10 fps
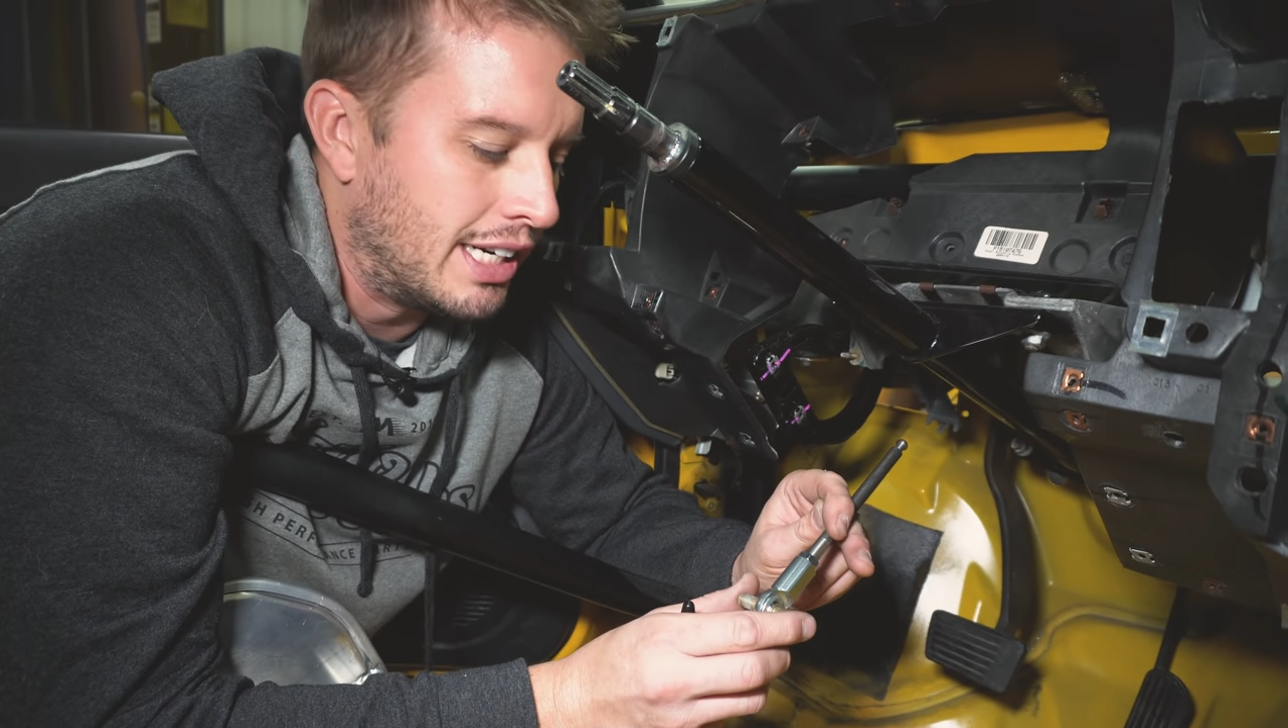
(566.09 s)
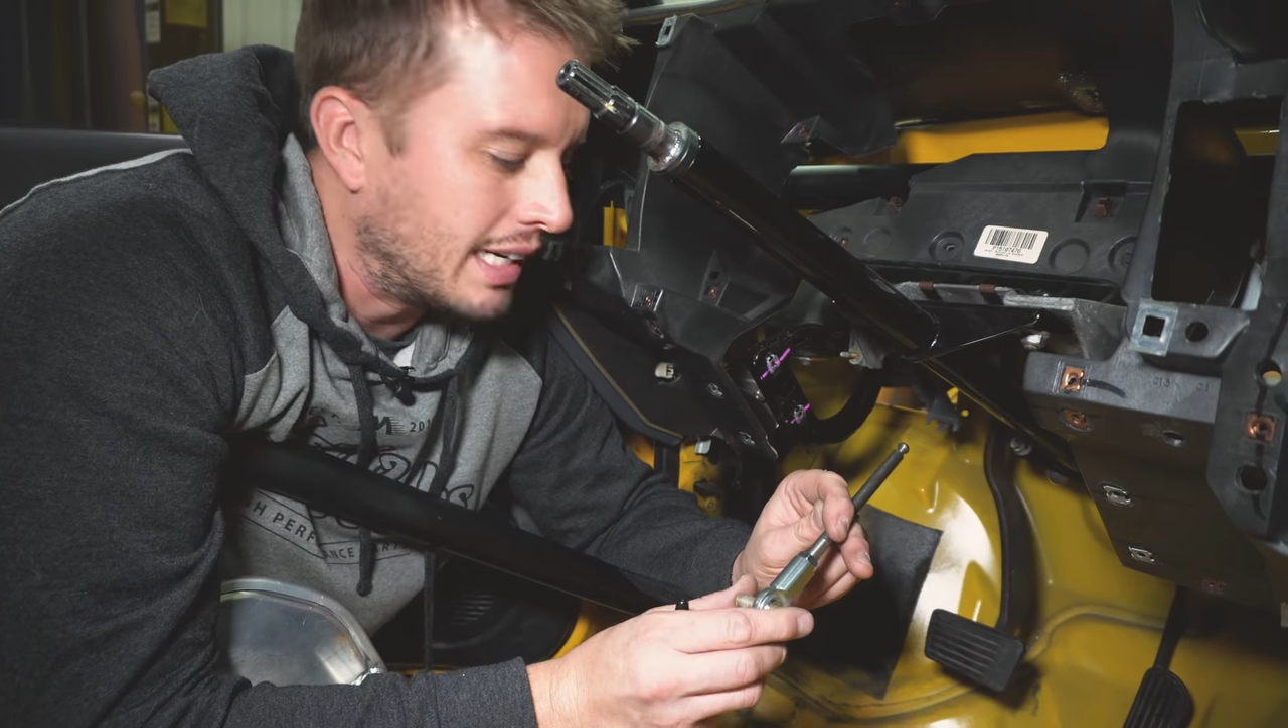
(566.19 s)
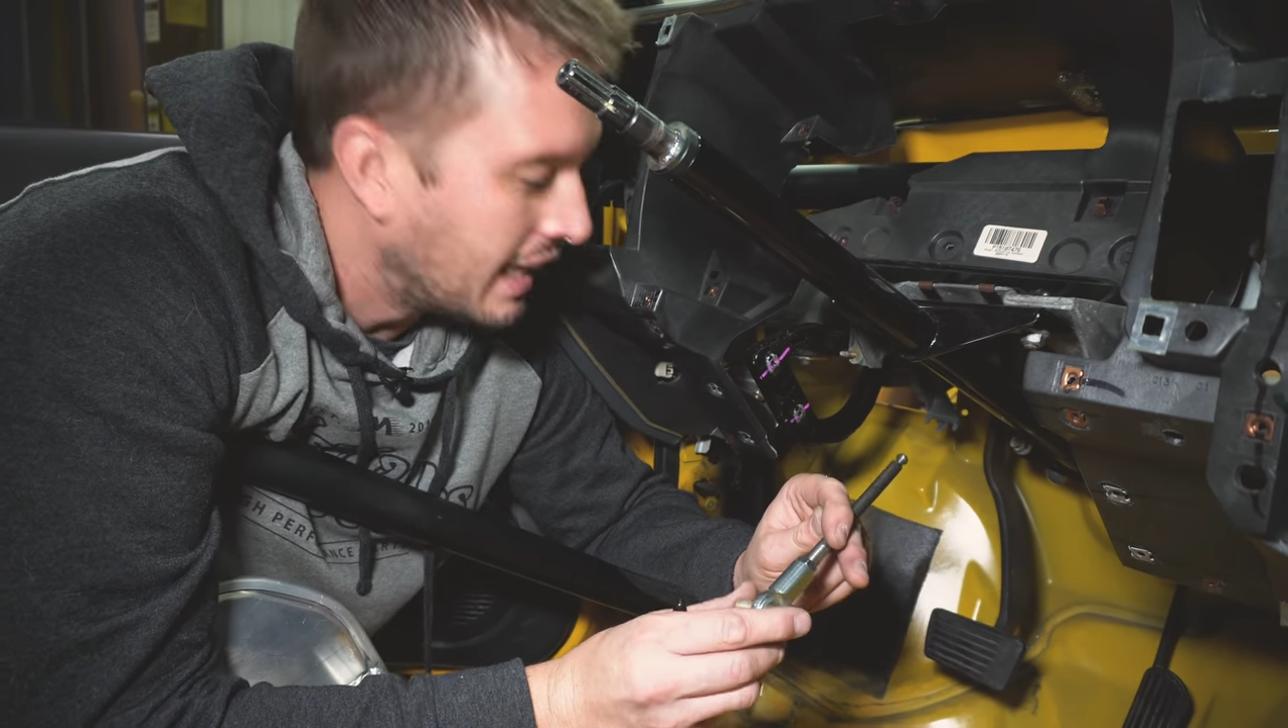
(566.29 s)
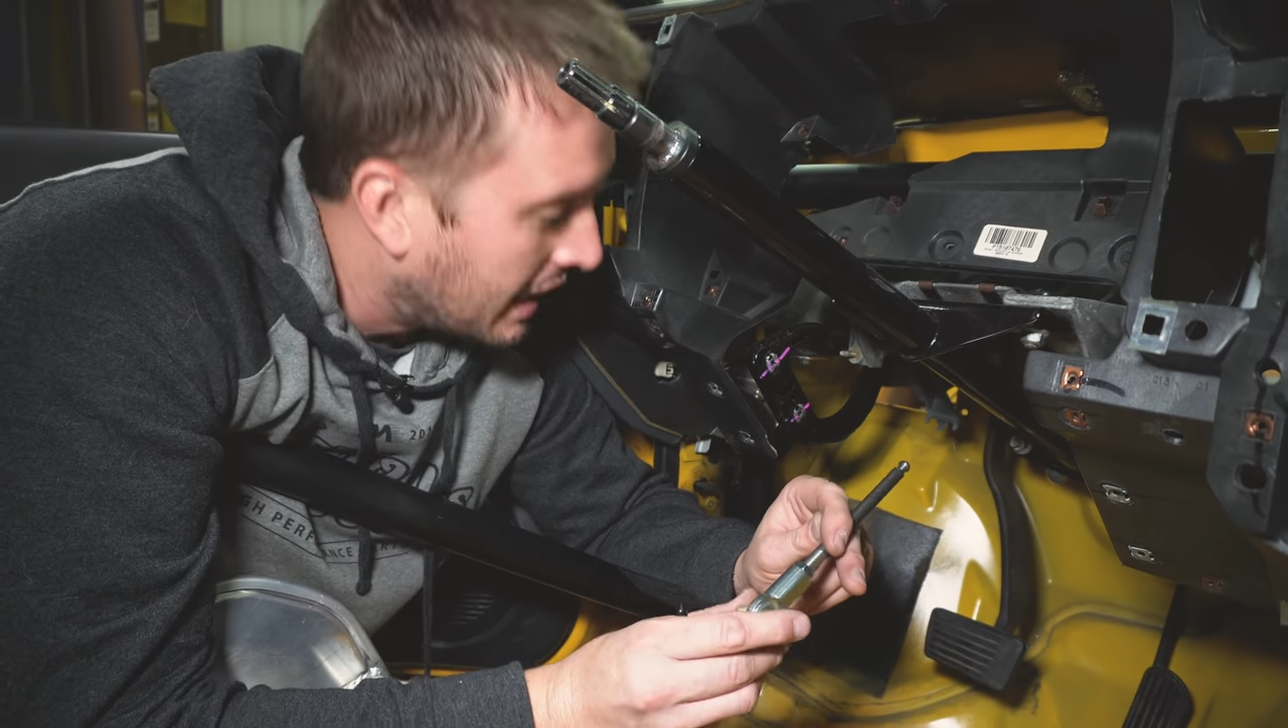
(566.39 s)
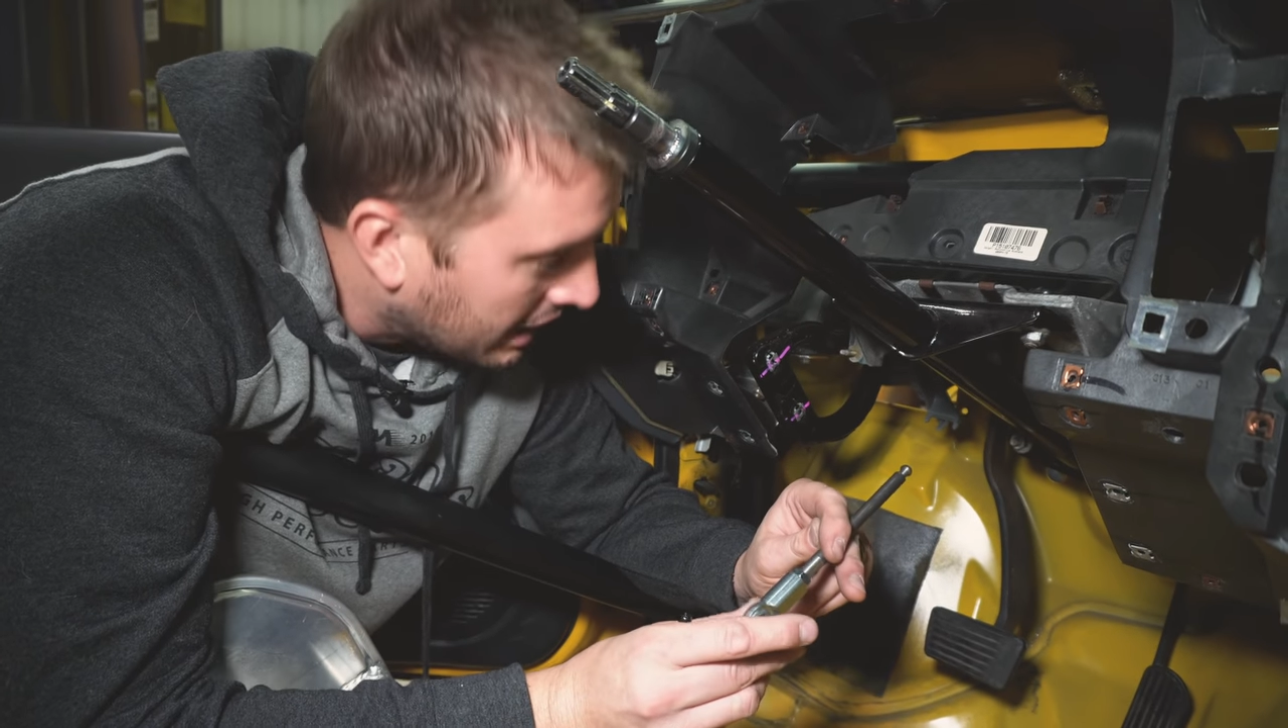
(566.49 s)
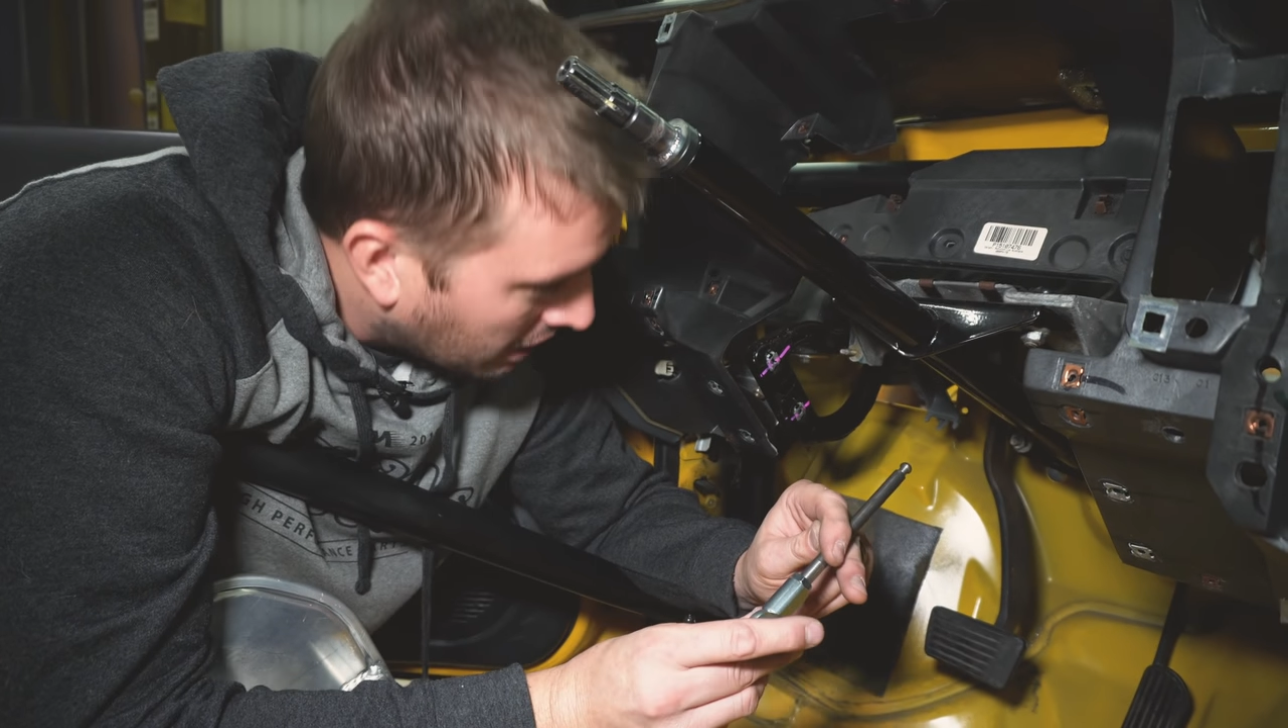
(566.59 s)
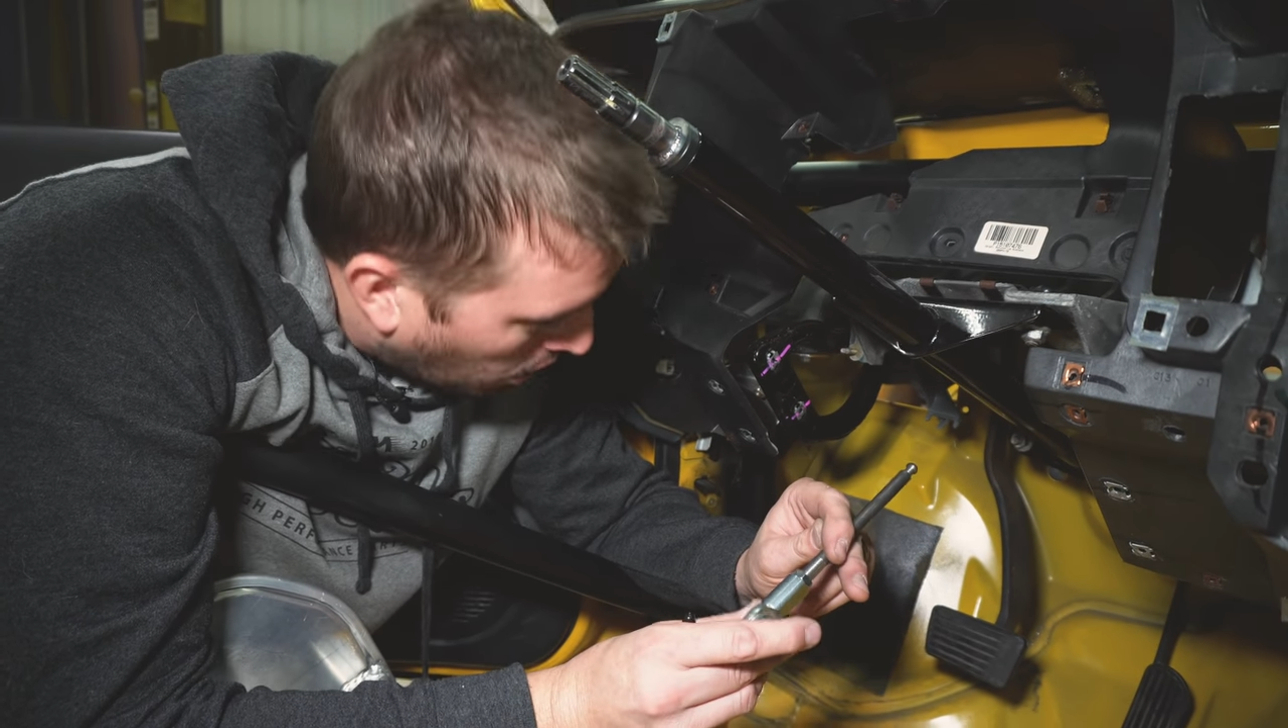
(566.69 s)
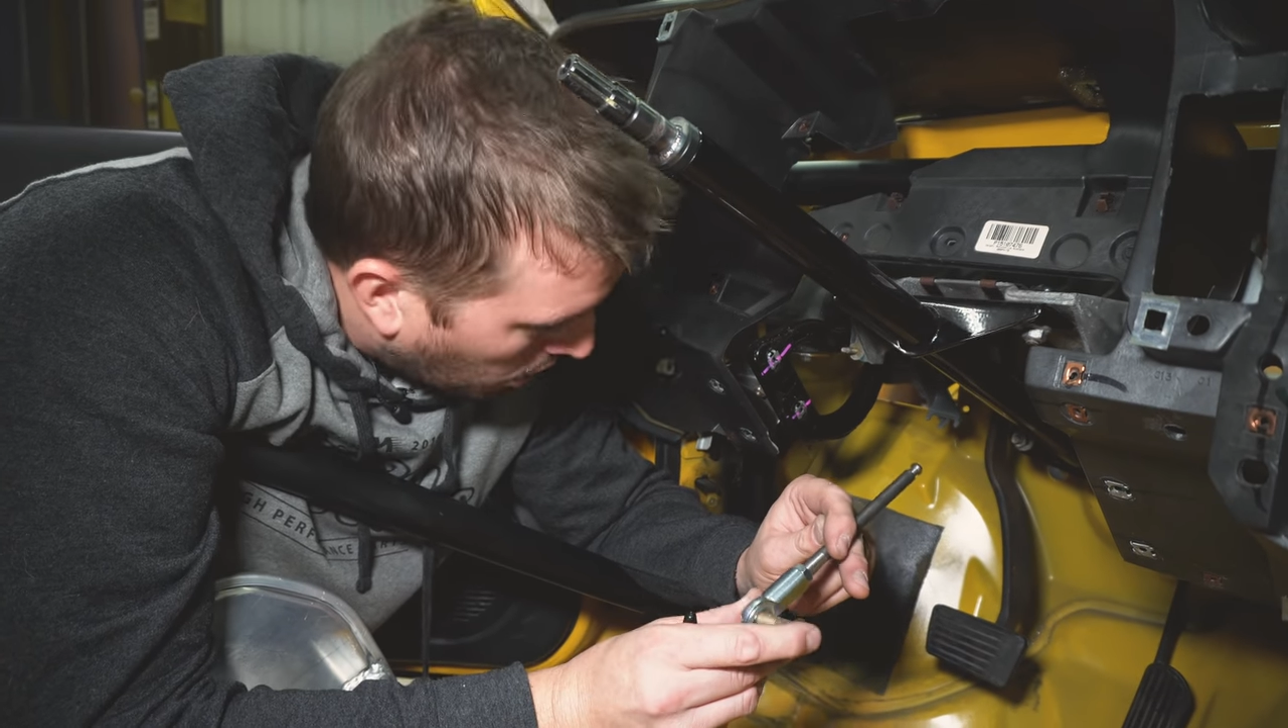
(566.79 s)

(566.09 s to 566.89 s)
it and get it in a